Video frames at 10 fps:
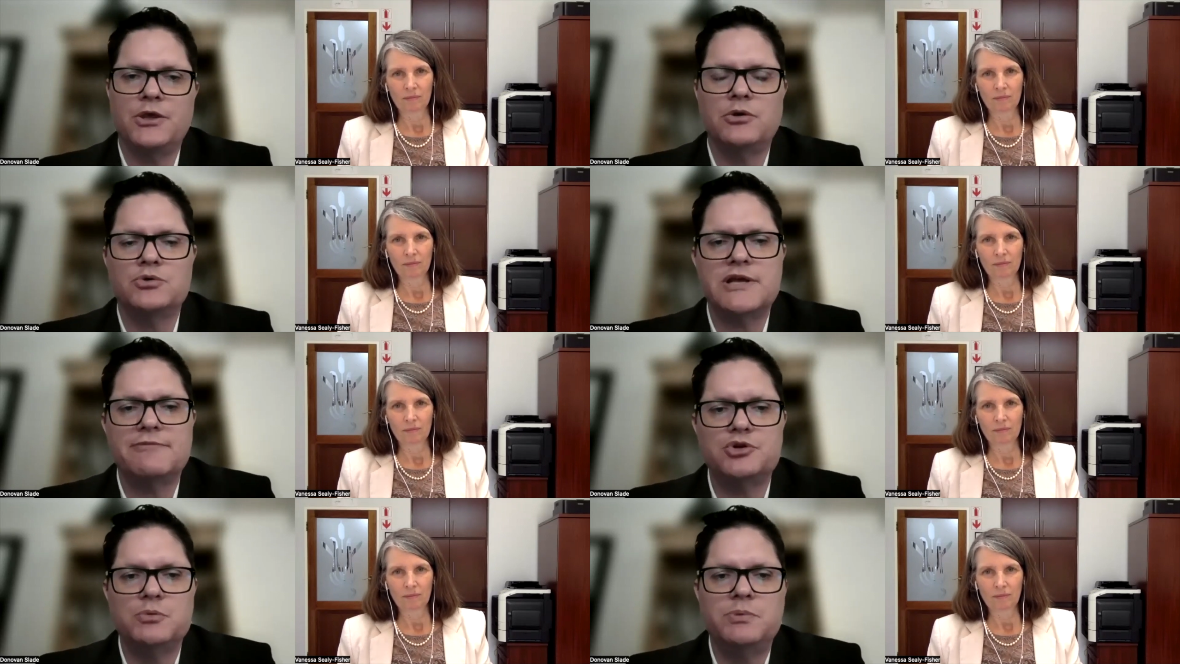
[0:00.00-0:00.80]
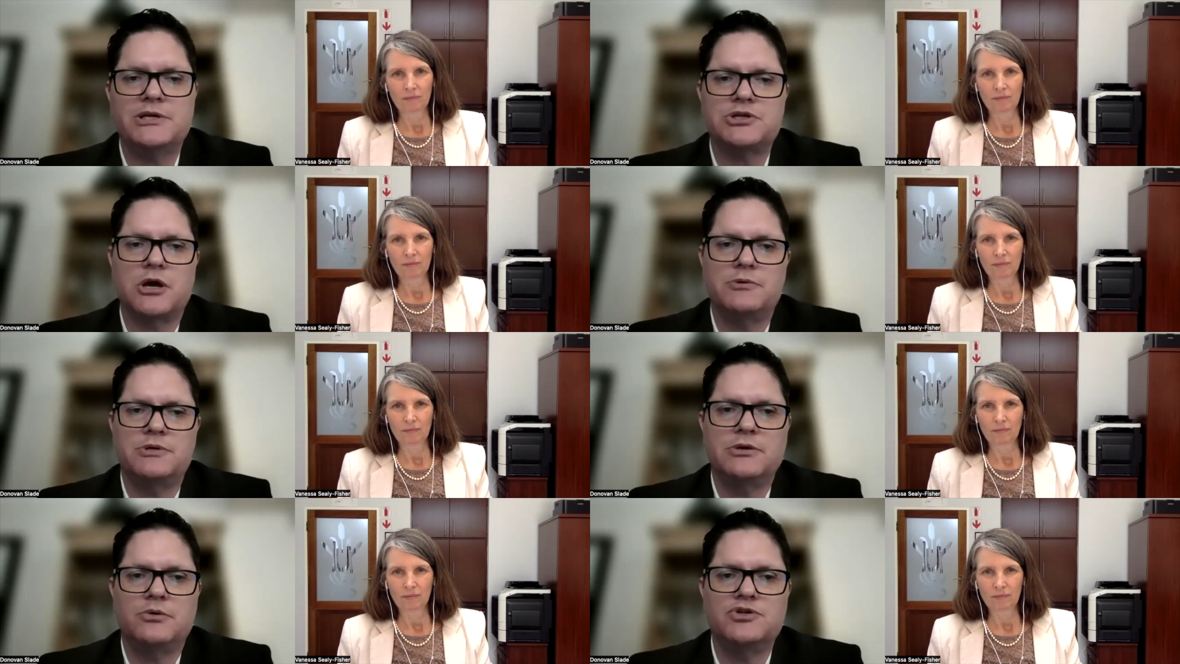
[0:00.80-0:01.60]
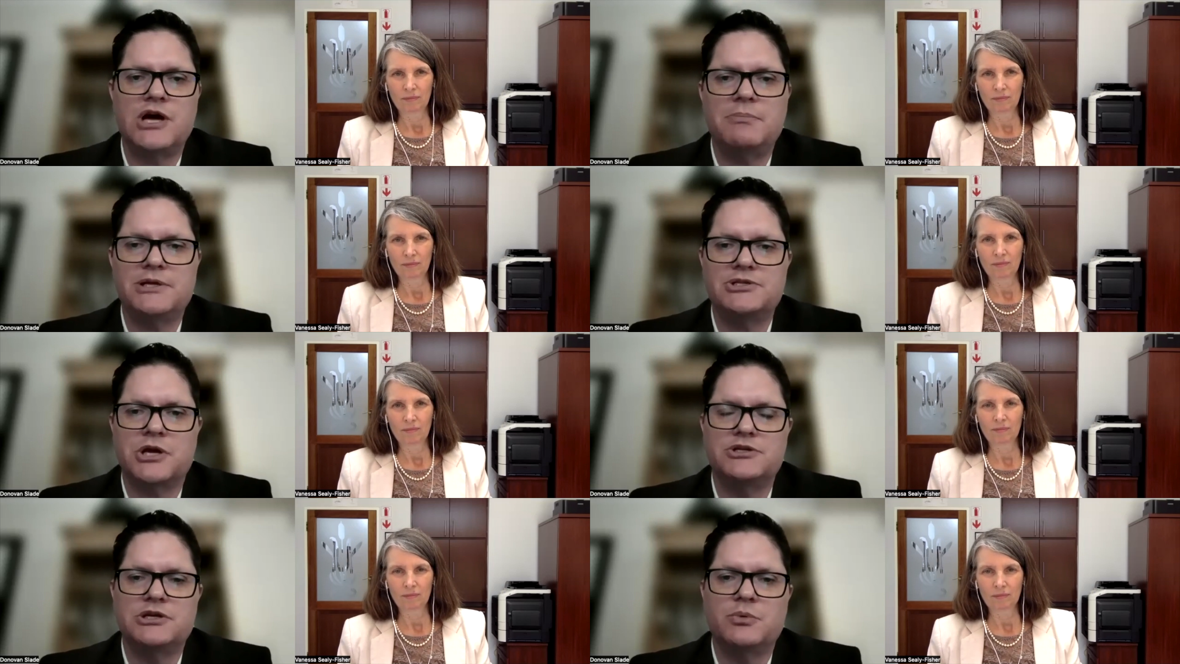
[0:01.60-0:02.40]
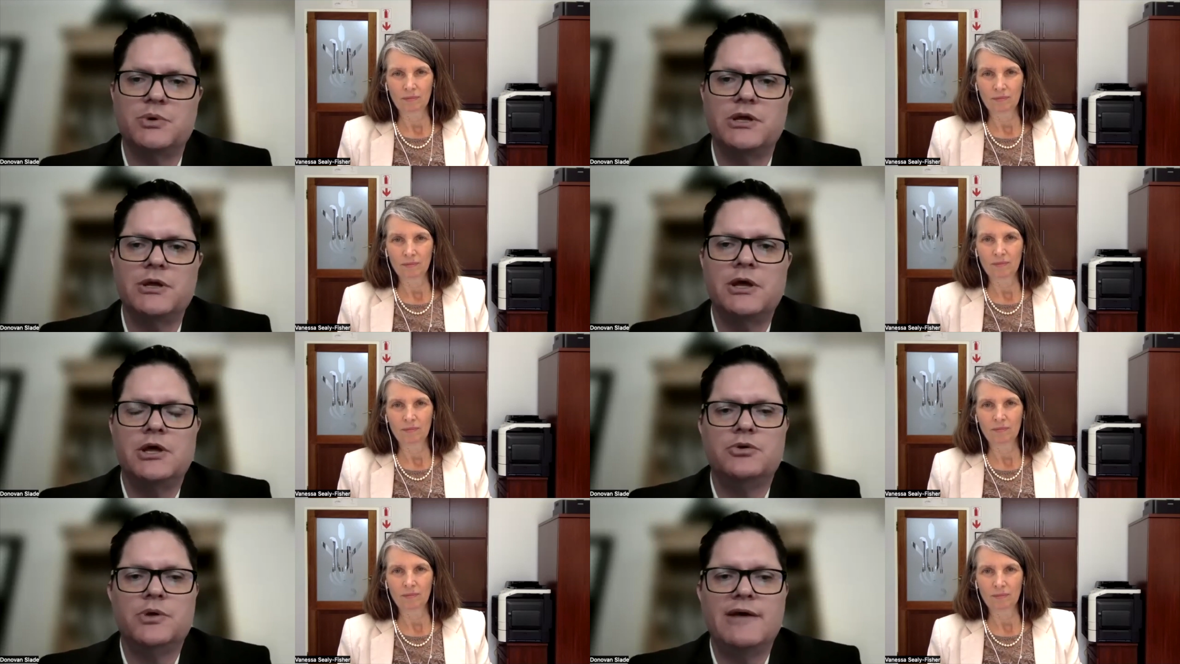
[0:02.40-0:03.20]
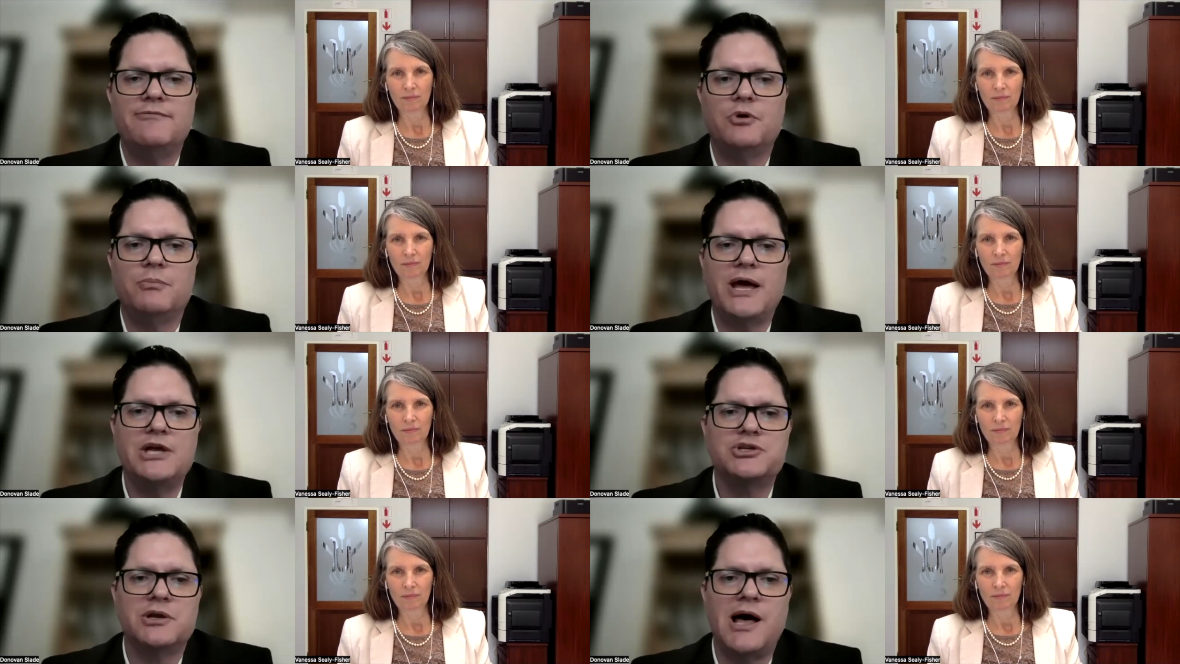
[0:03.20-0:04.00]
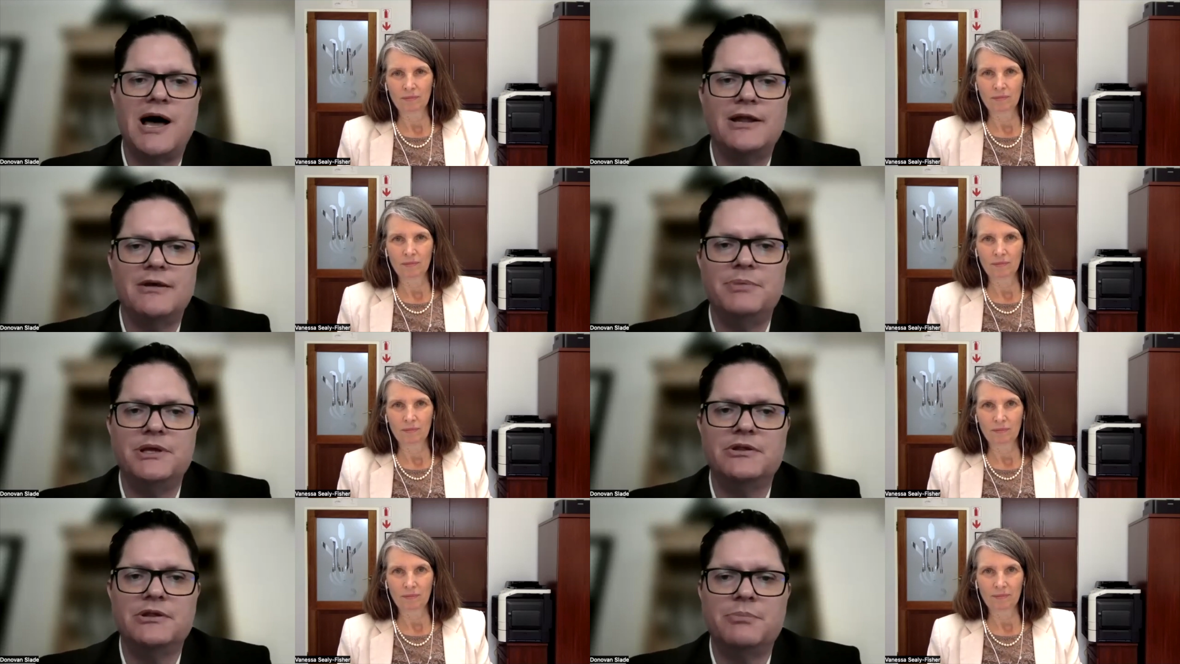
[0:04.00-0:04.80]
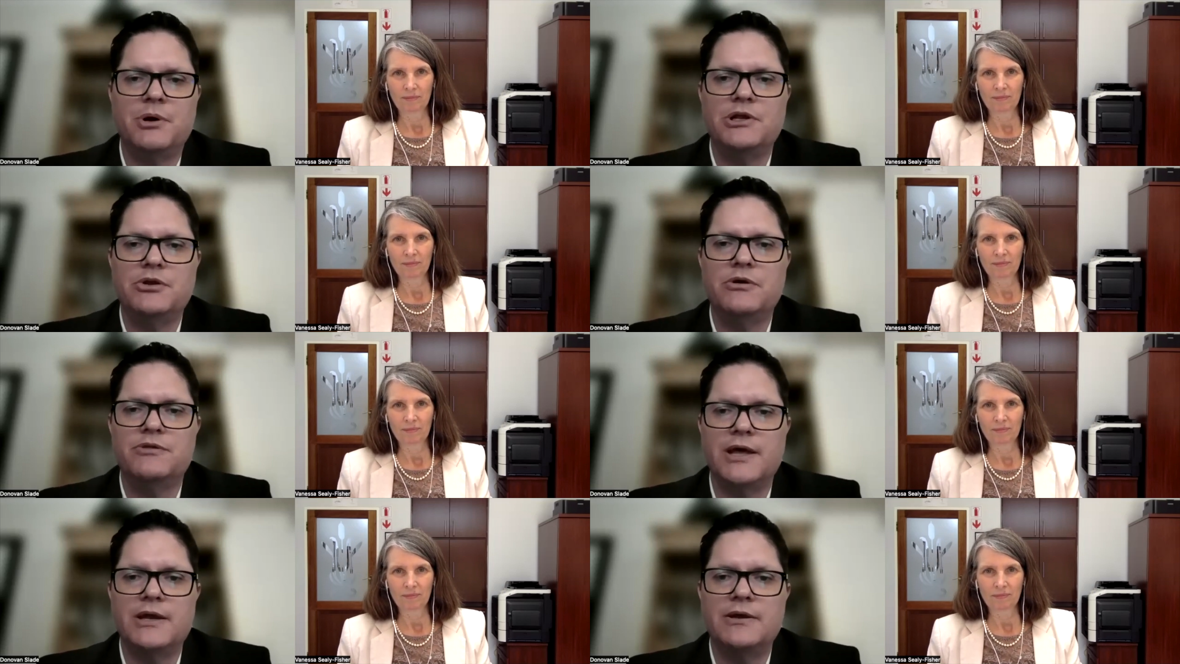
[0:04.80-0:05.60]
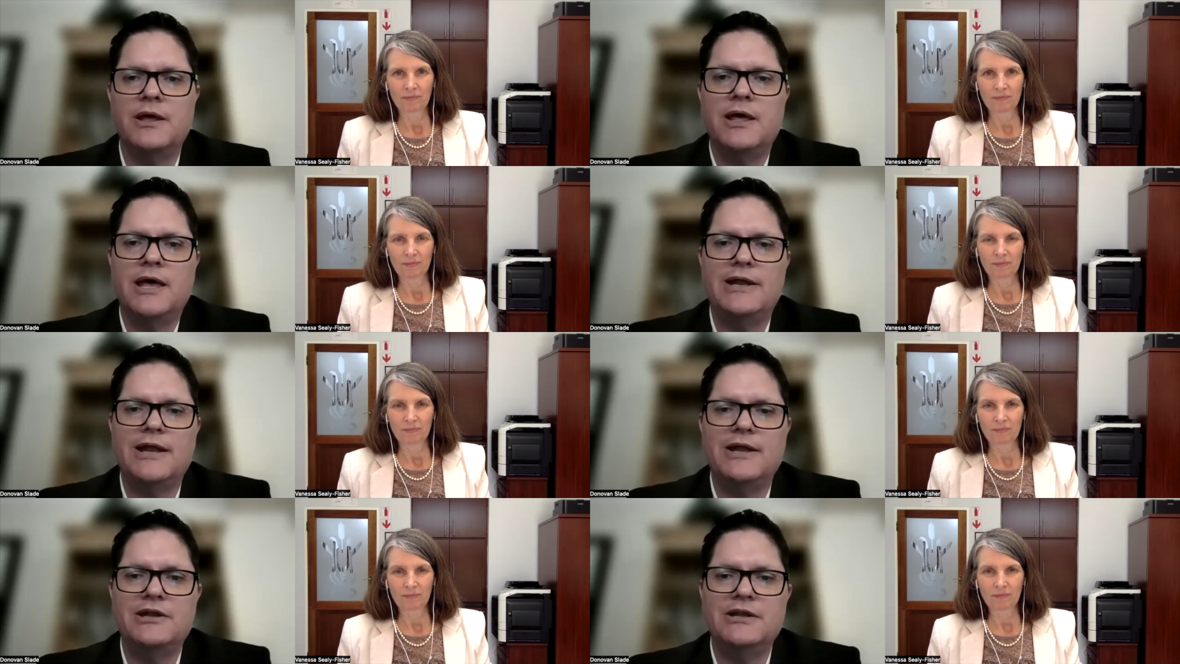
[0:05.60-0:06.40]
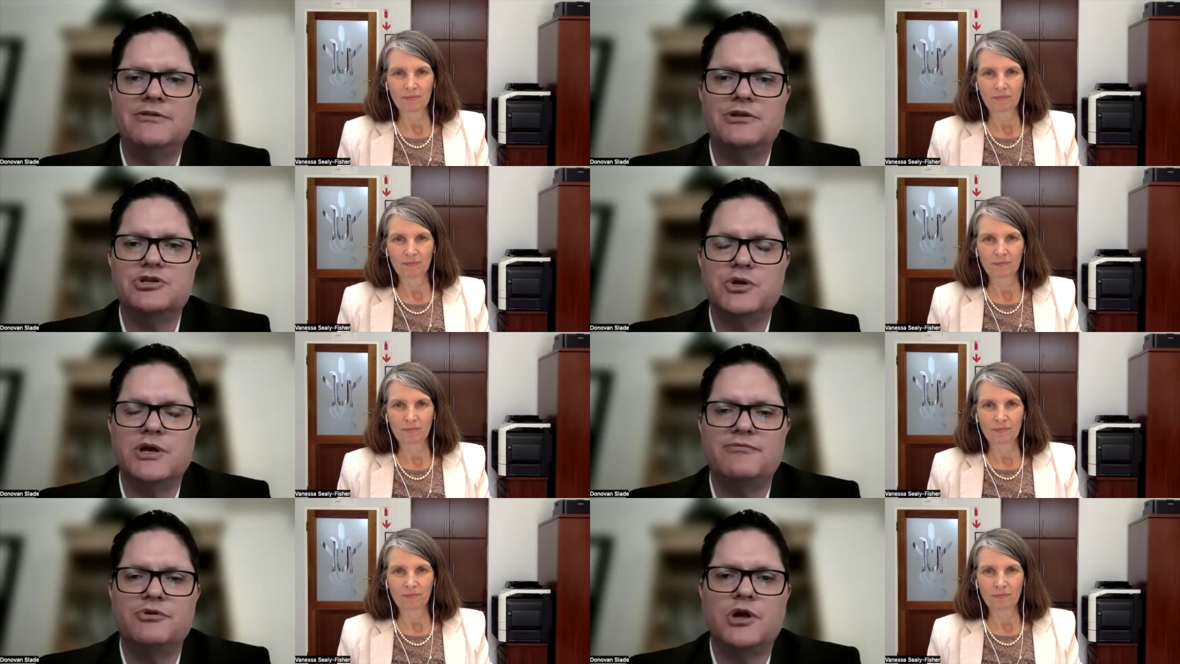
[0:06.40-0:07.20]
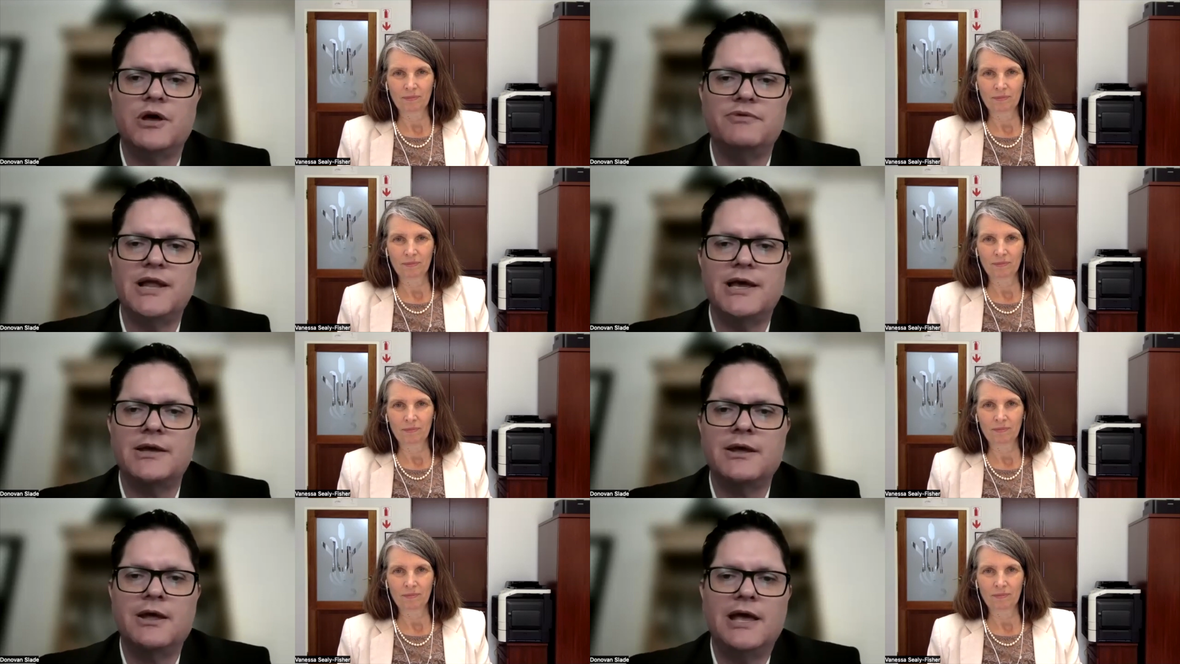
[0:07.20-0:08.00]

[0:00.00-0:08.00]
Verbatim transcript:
Speaker 1: You can also have a duplex coating or triplex coating where you have your abrasion liner being the polyurethane, and underneath it you have your Novolac,